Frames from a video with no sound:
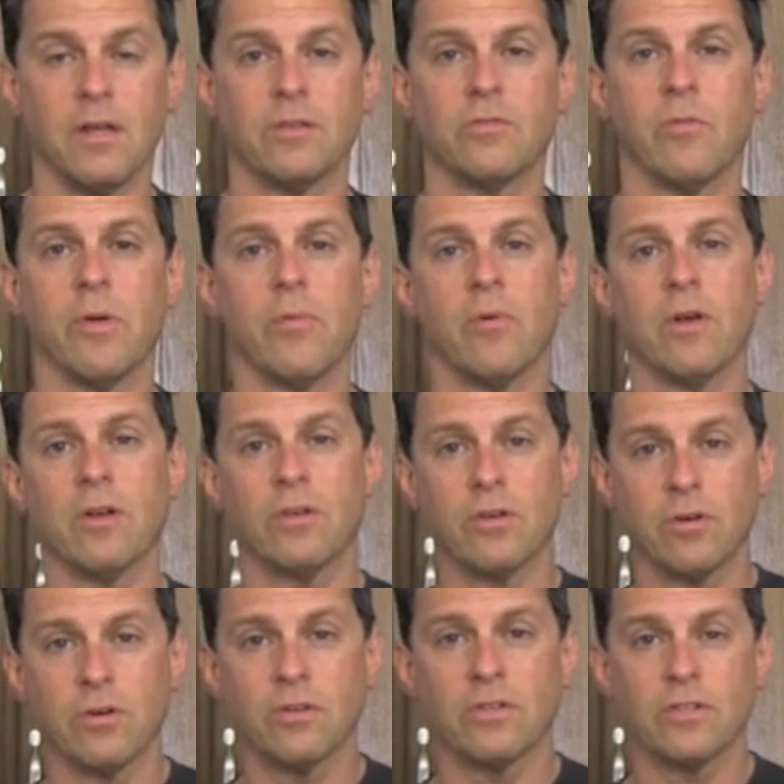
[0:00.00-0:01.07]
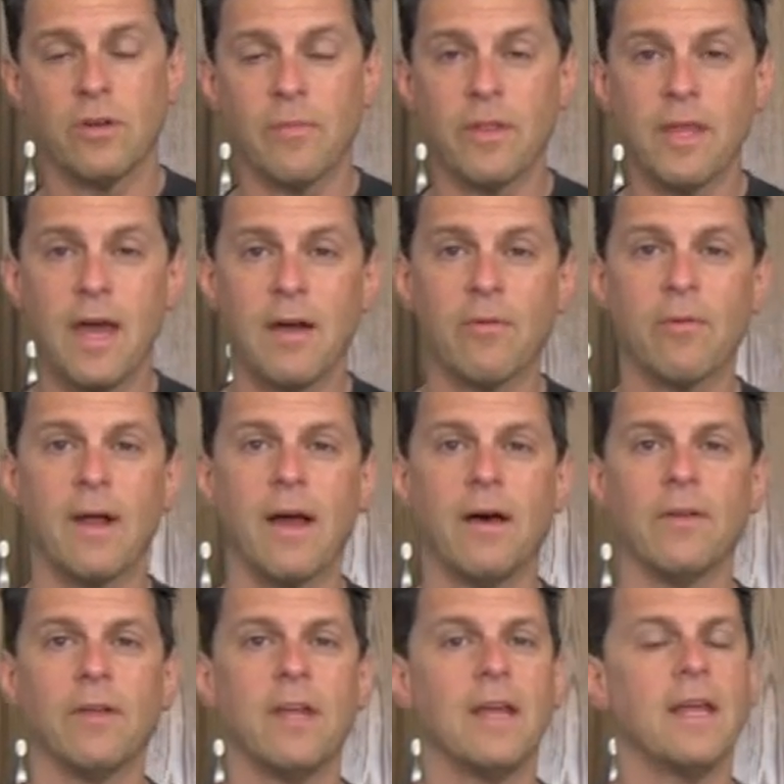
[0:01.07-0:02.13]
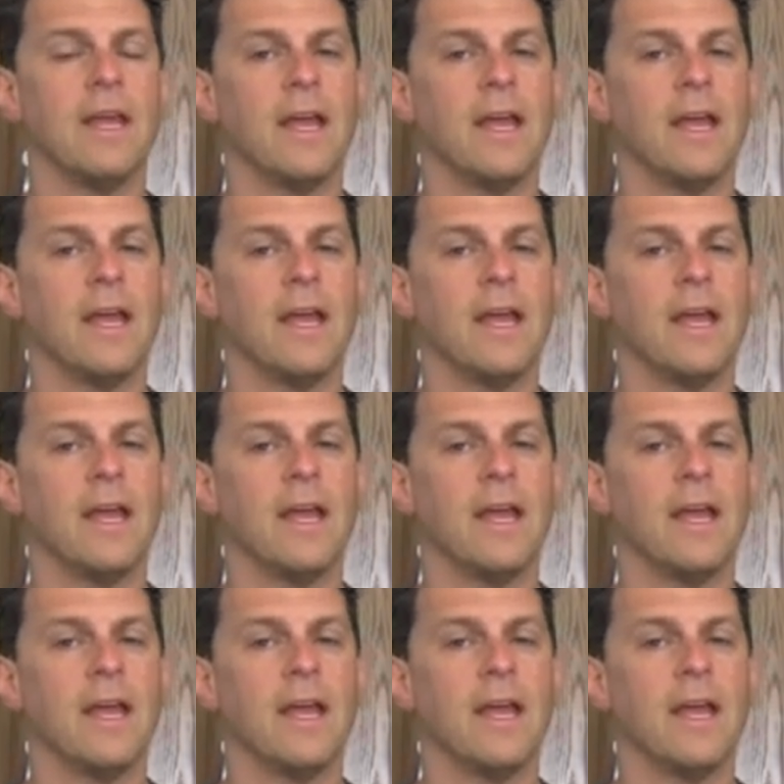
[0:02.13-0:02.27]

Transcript: So we want to turn some of that around,